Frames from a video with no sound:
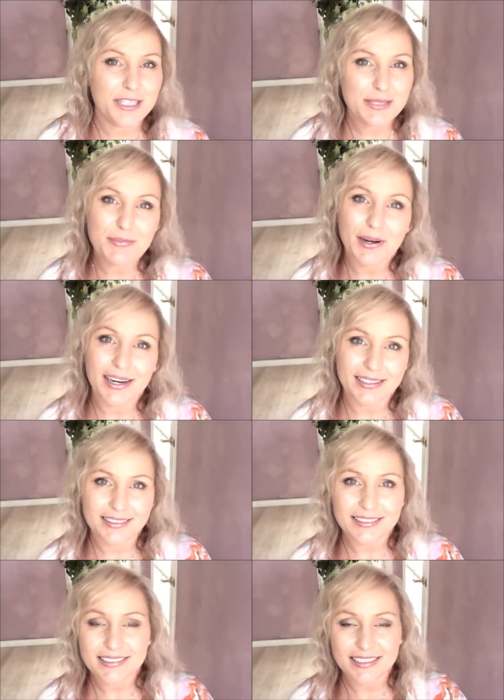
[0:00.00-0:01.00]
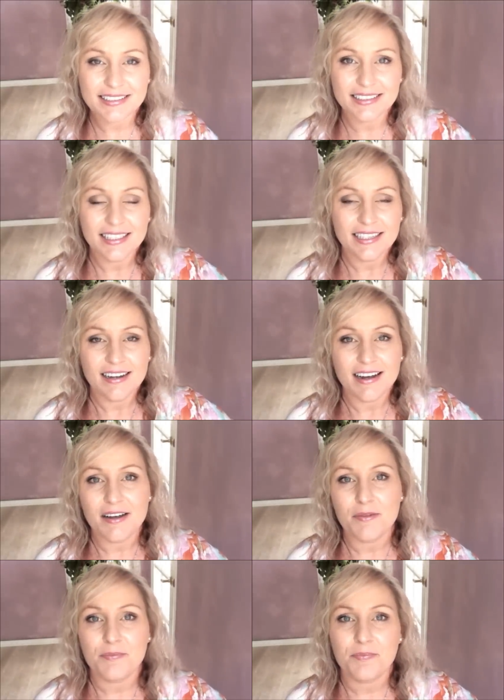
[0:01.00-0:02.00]
with spiders, this,
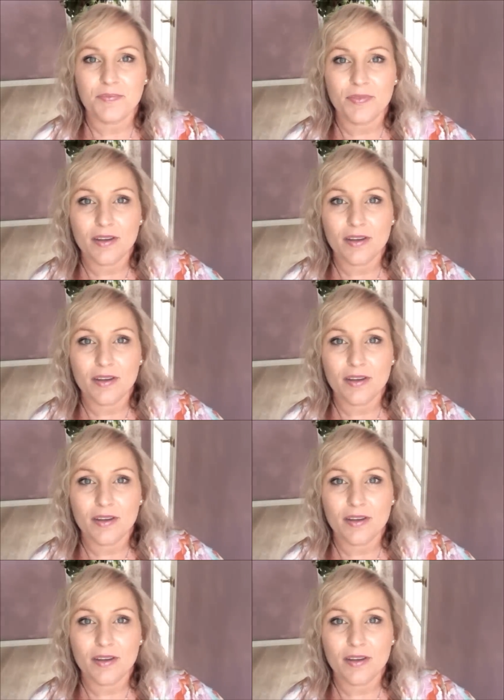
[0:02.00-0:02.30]
um,